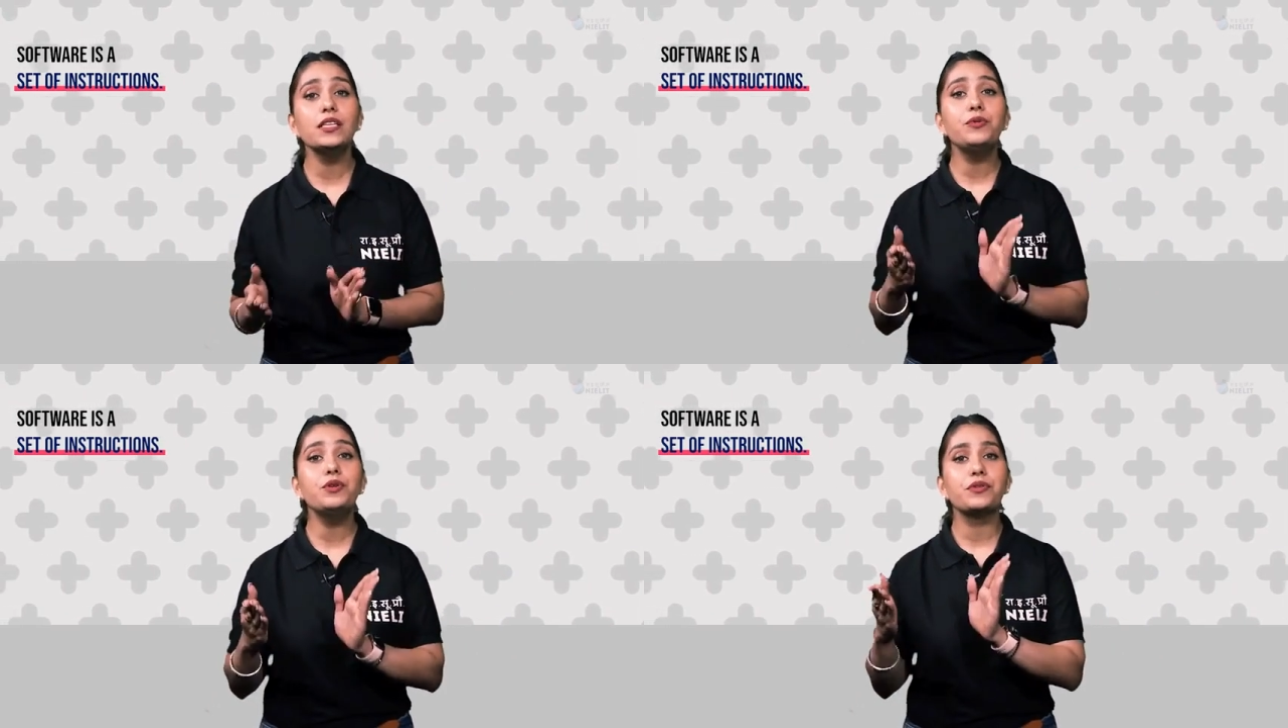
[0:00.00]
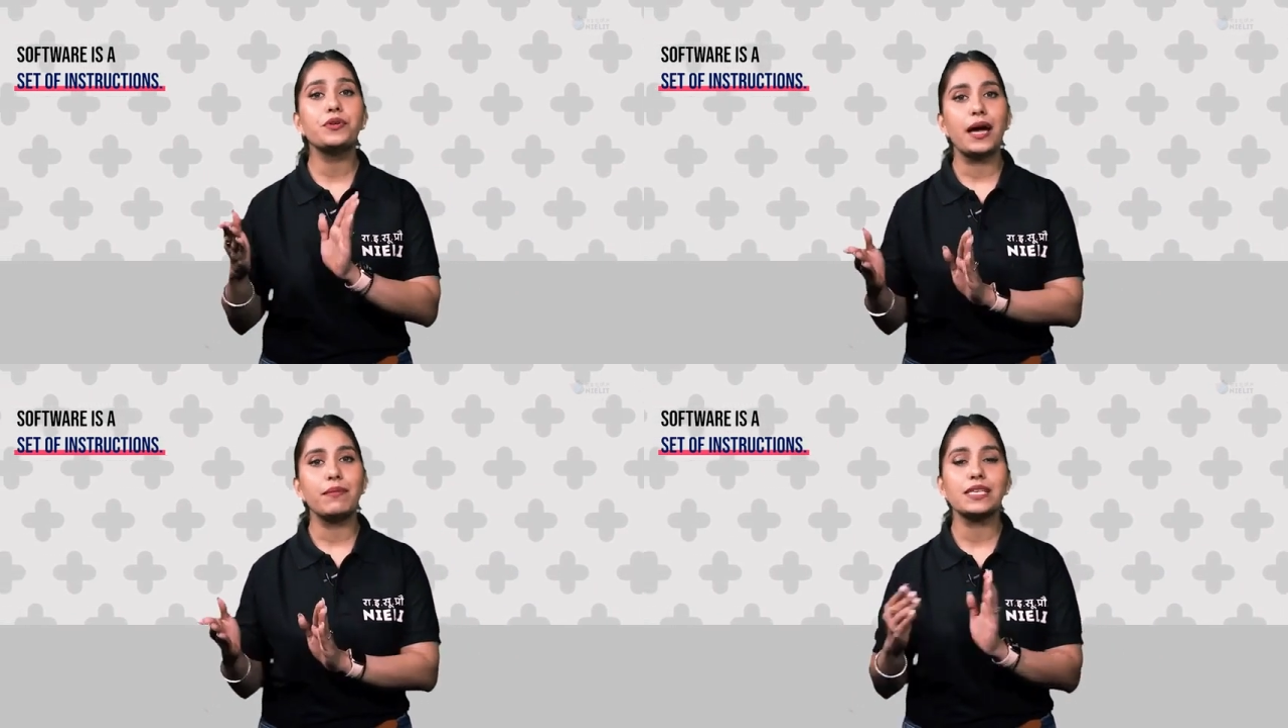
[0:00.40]

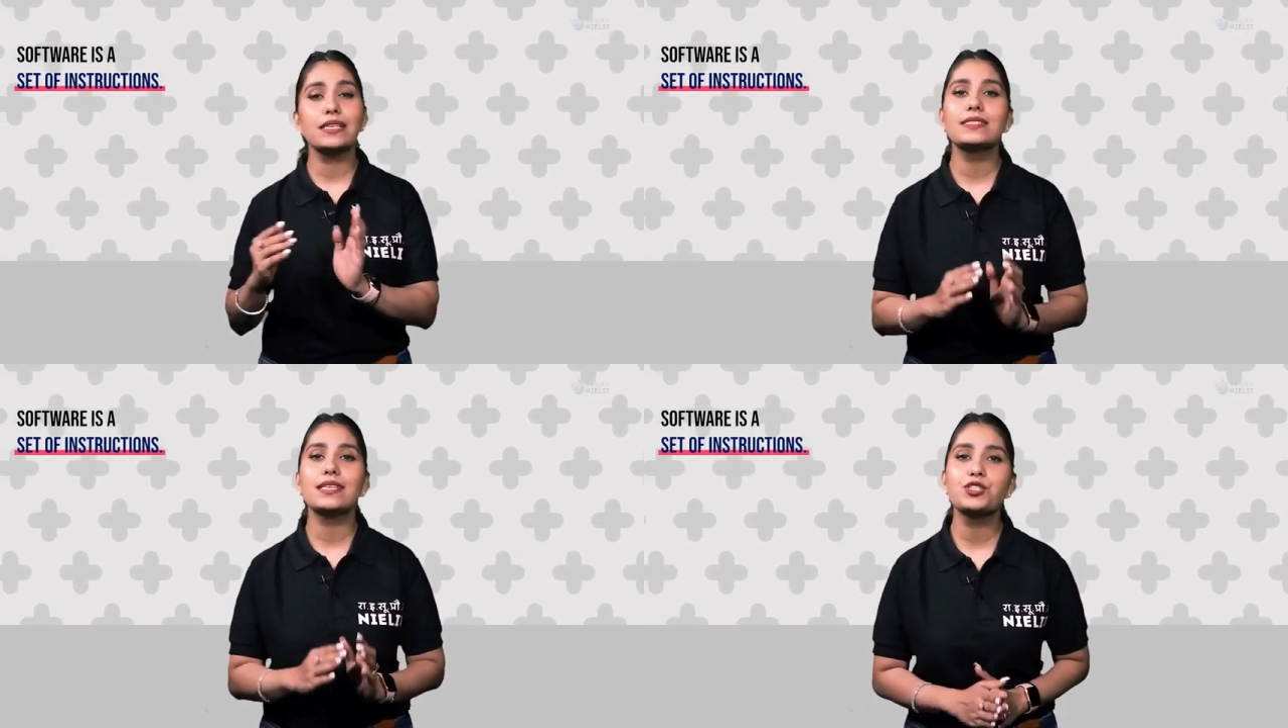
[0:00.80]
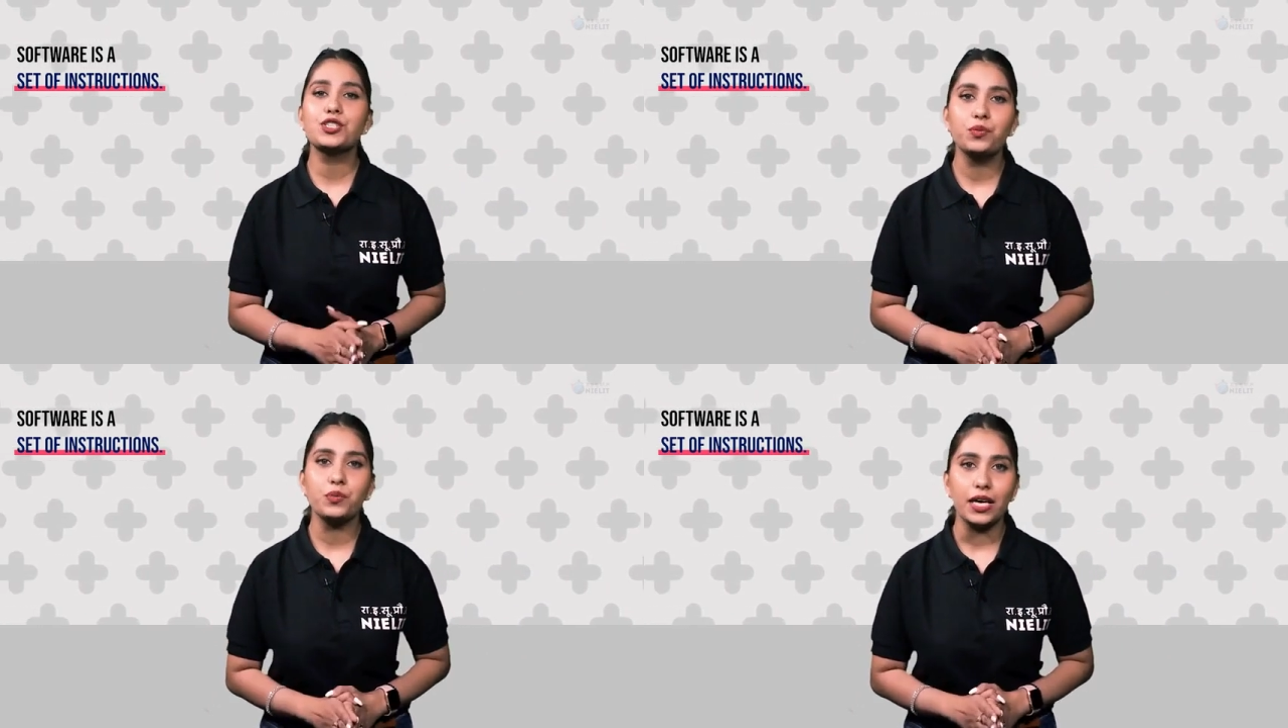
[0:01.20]
programs in such a
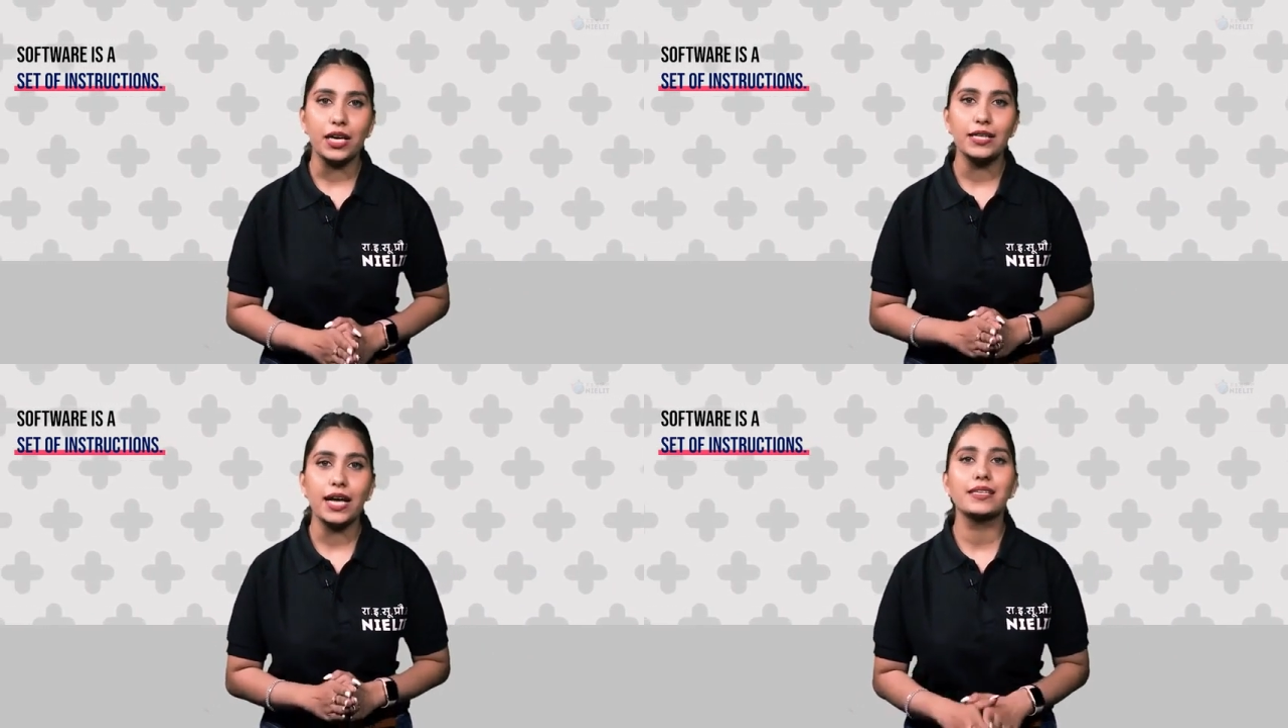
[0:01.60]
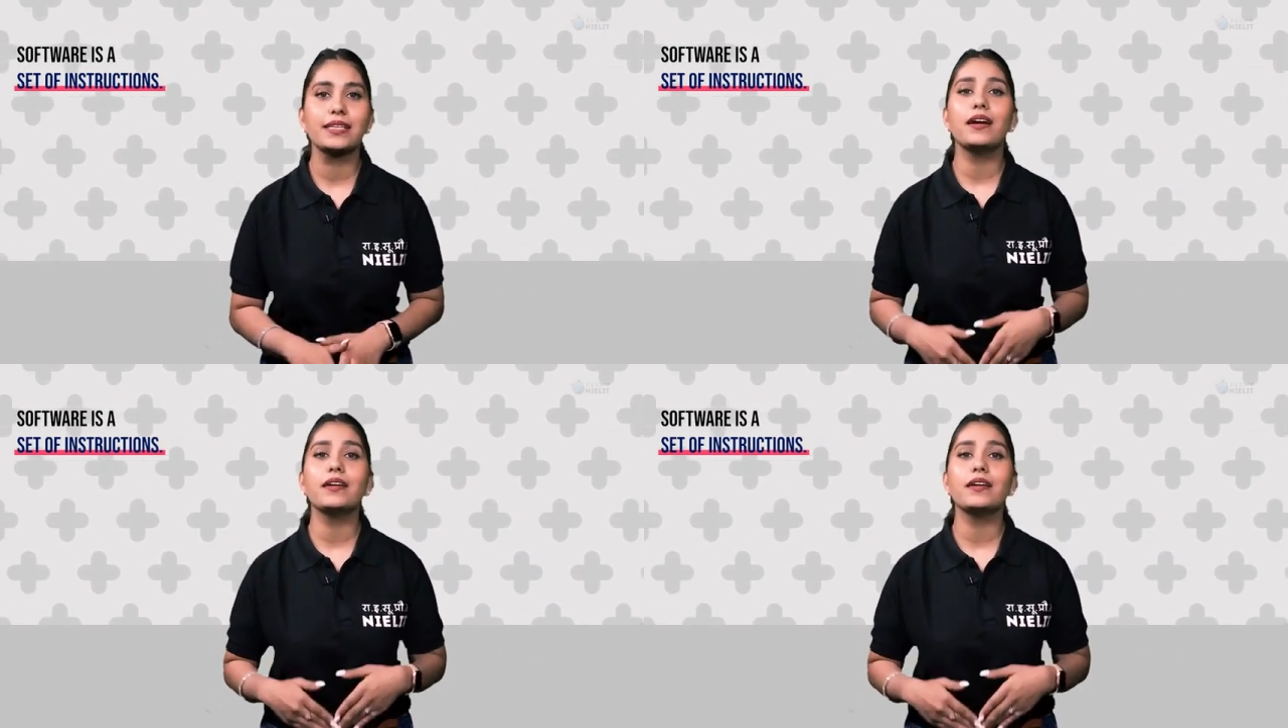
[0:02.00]
way that they are